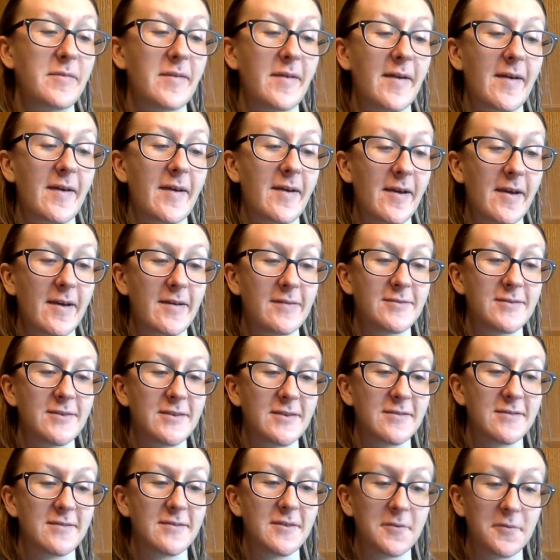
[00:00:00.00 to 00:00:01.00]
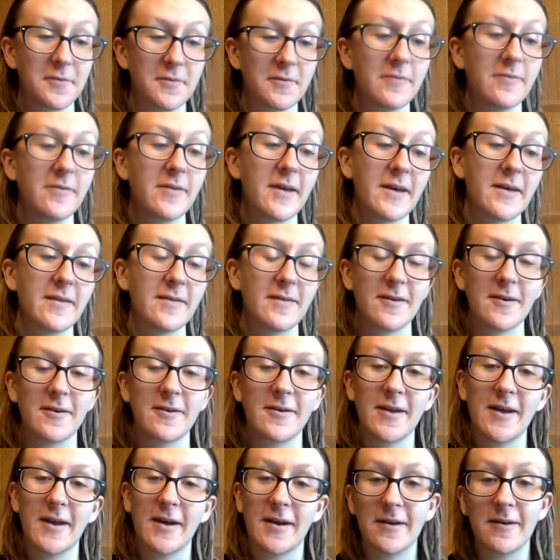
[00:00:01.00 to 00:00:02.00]
but I just don't like their
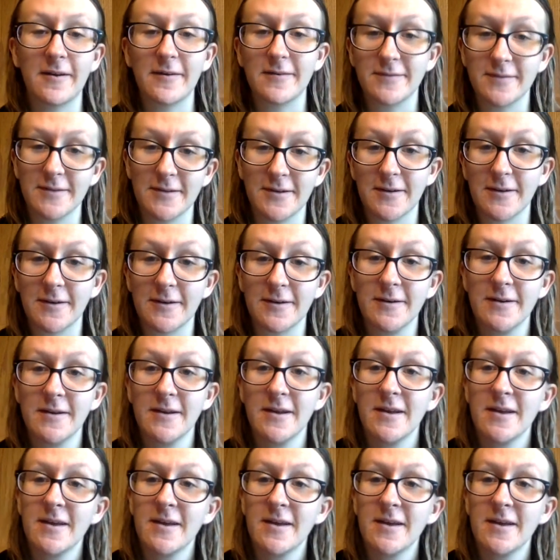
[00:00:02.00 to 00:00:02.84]
character